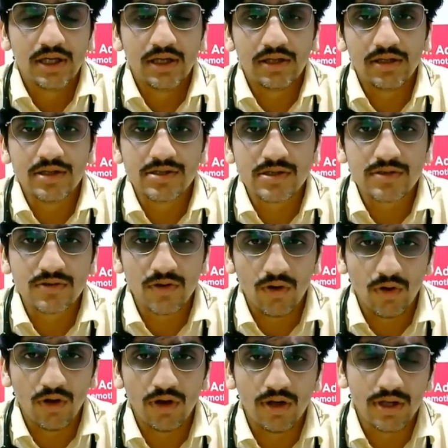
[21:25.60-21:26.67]
This is
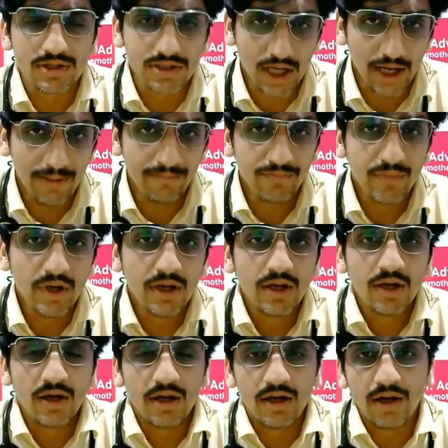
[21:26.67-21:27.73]
all a sham.
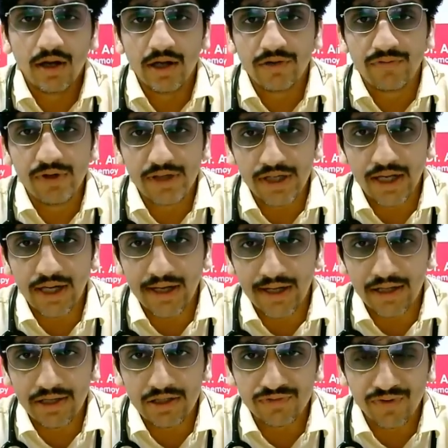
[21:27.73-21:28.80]
It will take at
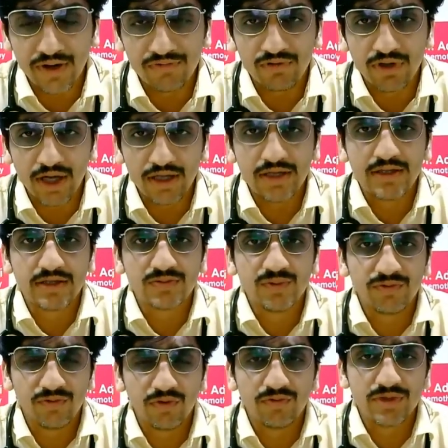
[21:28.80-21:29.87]
least 5 to 10 years
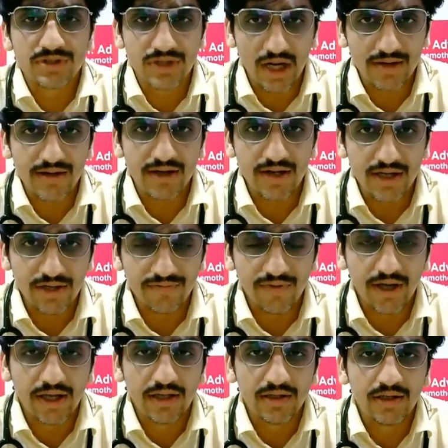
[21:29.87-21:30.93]
before we start
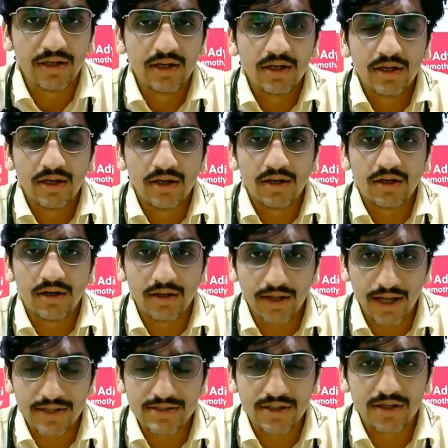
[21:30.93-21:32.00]
identifying
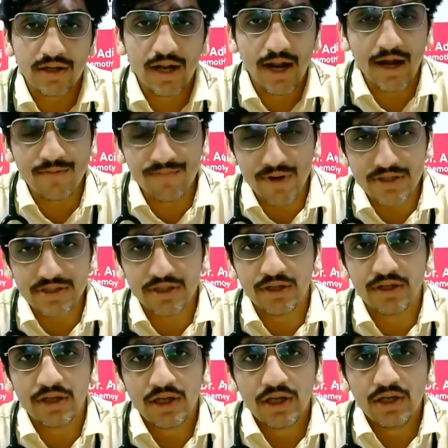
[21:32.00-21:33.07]
cancer. At present,
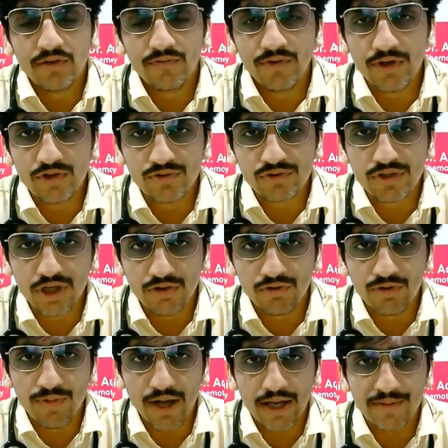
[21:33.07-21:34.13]
we use liquid
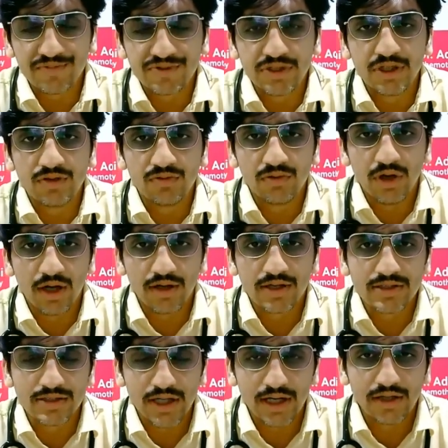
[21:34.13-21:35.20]
biopsy to
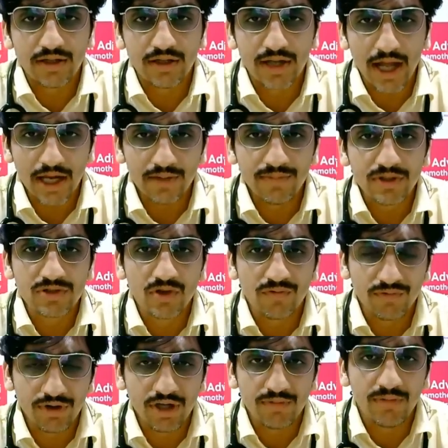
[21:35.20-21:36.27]
understand the dynamics of
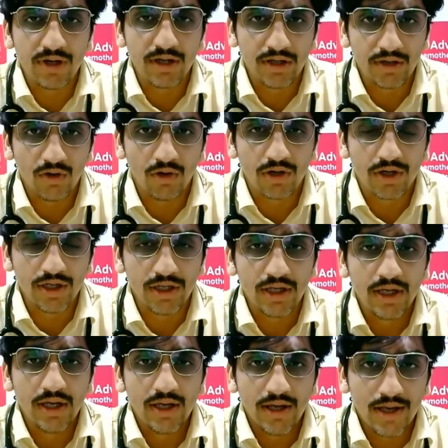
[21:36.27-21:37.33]
treatment in already
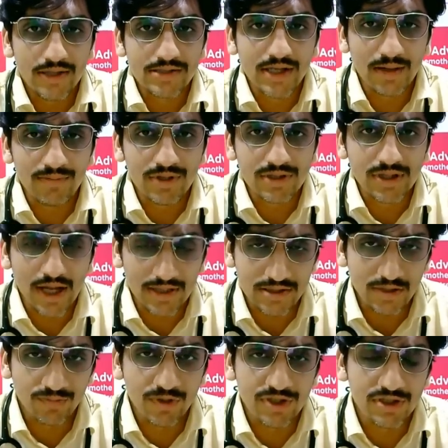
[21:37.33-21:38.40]
established cancer
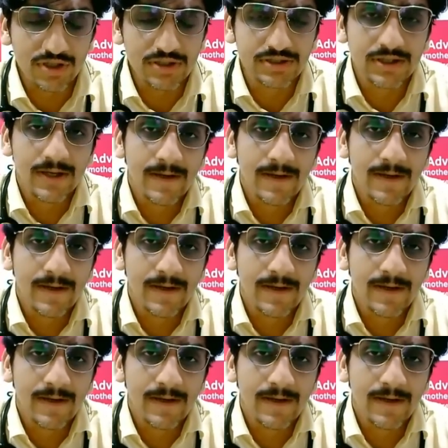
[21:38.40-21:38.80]
patients.